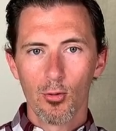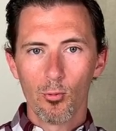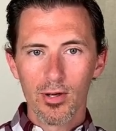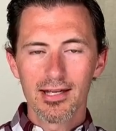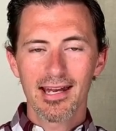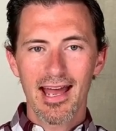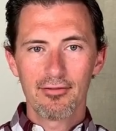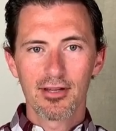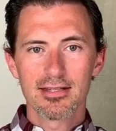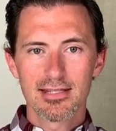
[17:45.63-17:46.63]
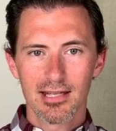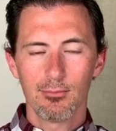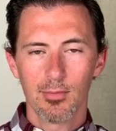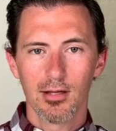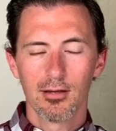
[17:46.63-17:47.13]
we can have
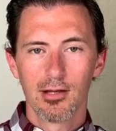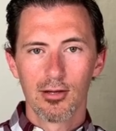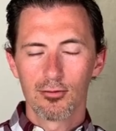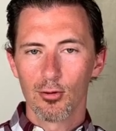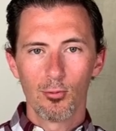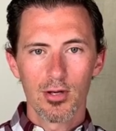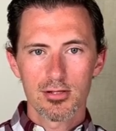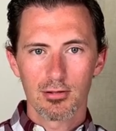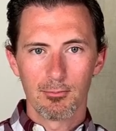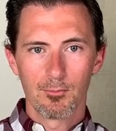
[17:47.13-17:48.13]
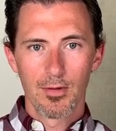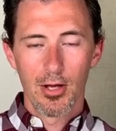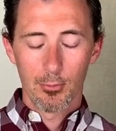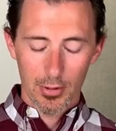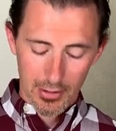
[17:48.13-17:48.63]
contentment through wisdom.
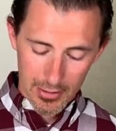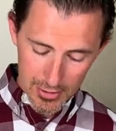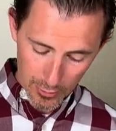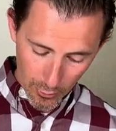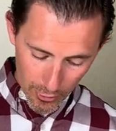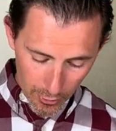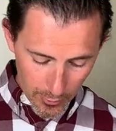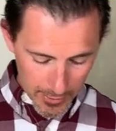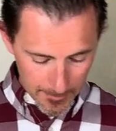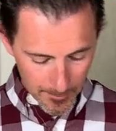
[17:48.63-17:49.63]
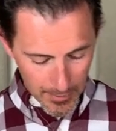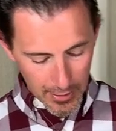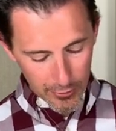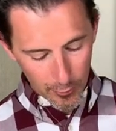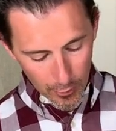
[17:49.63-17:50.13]
But the disloyal one,
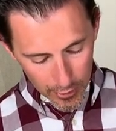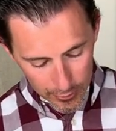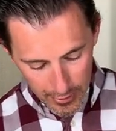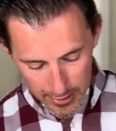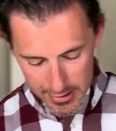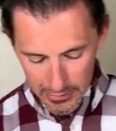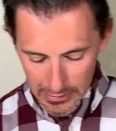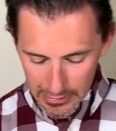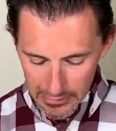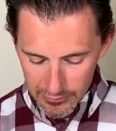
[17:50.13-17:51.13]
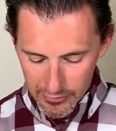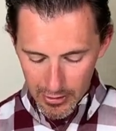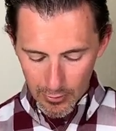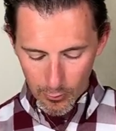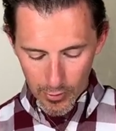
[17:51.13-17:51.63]
the one who doesn't live
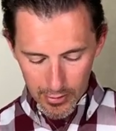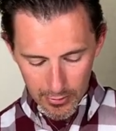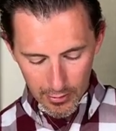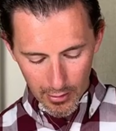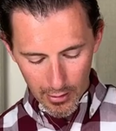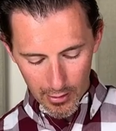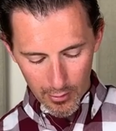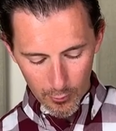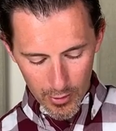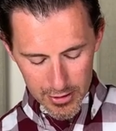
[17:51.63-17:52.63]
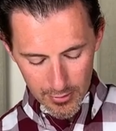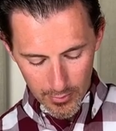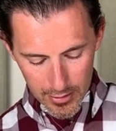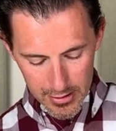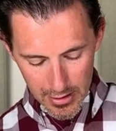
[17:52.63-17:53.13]
with wisdom,
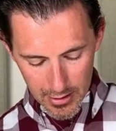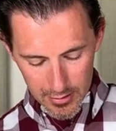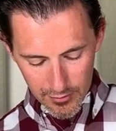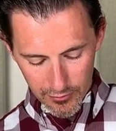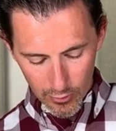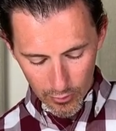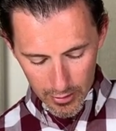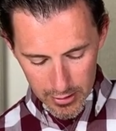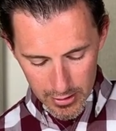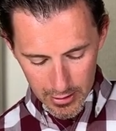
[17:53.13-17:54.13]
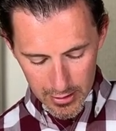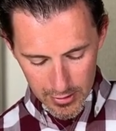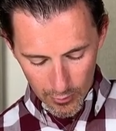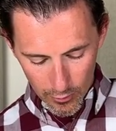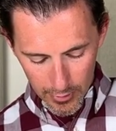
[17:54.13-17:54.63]
but instead is foolish and
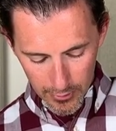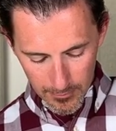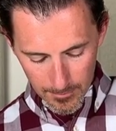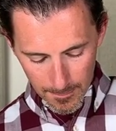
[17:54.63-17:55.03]
disloyal,